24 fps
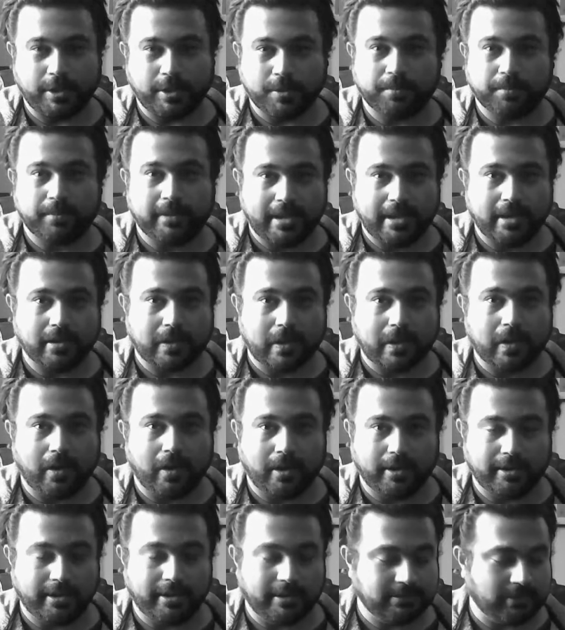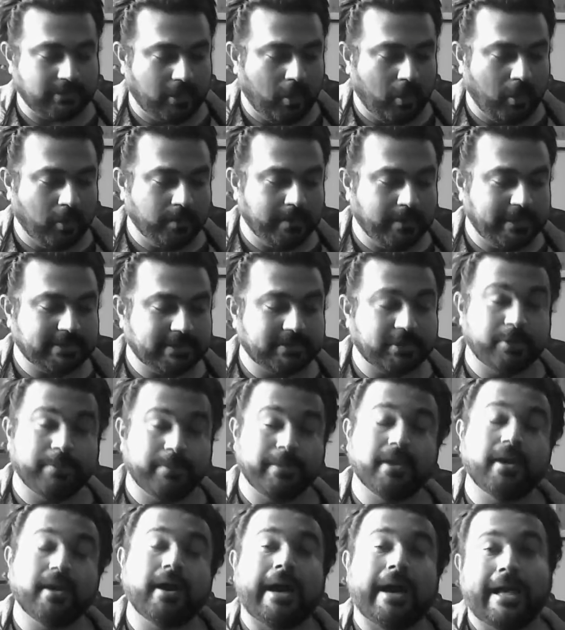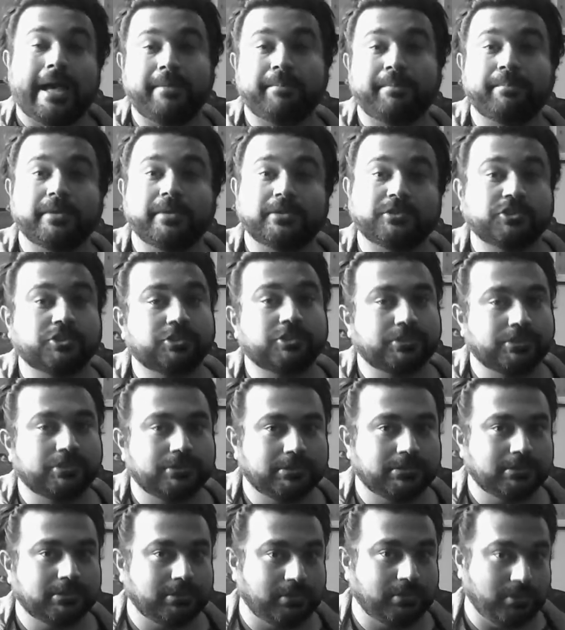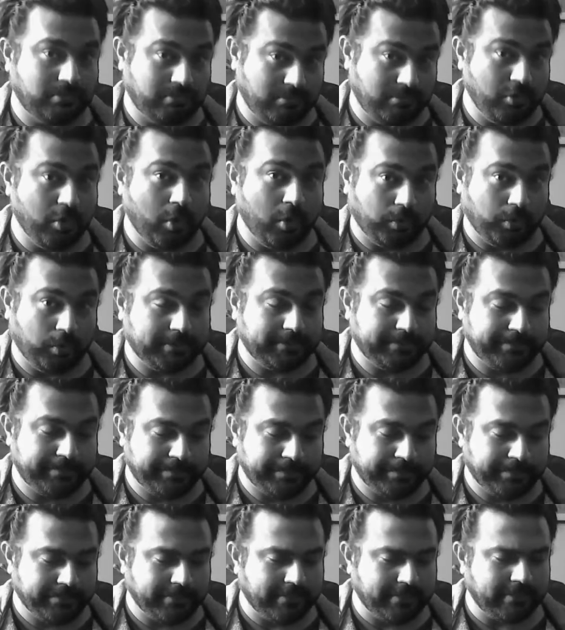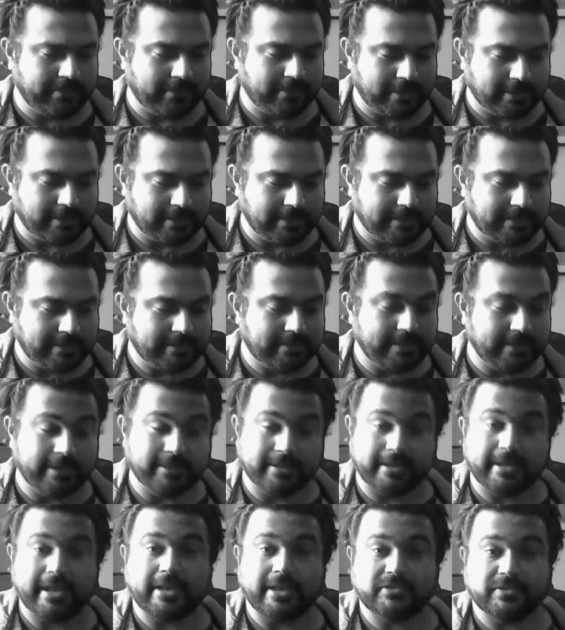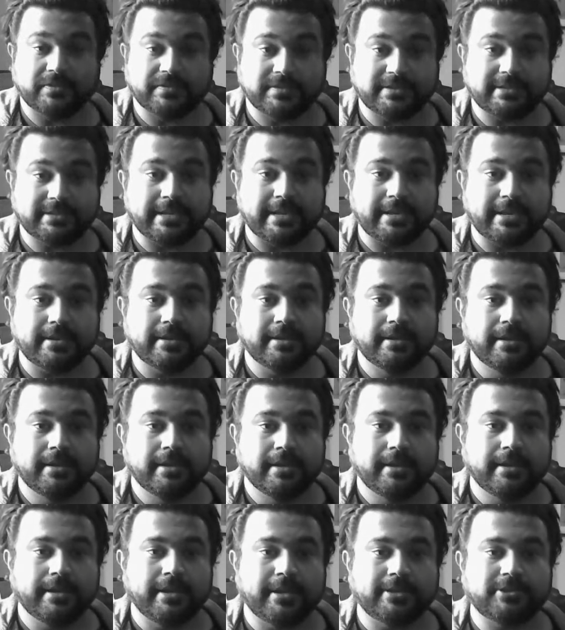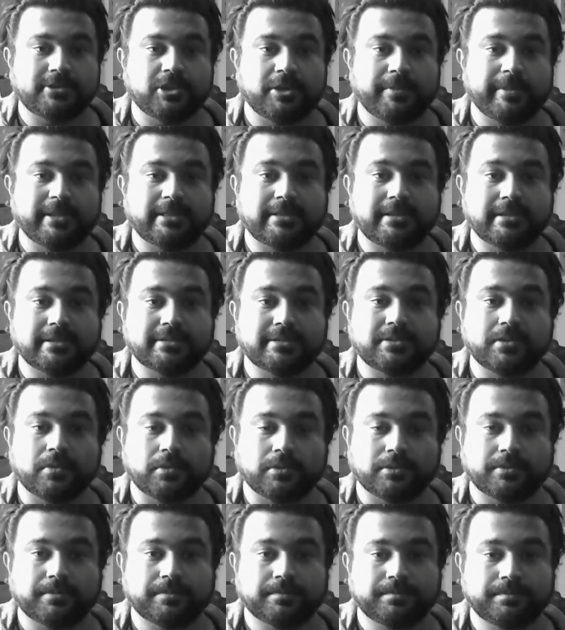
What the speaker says: you play a chord is always going to be a high pitch note. So in the case of C, it's going to be this note.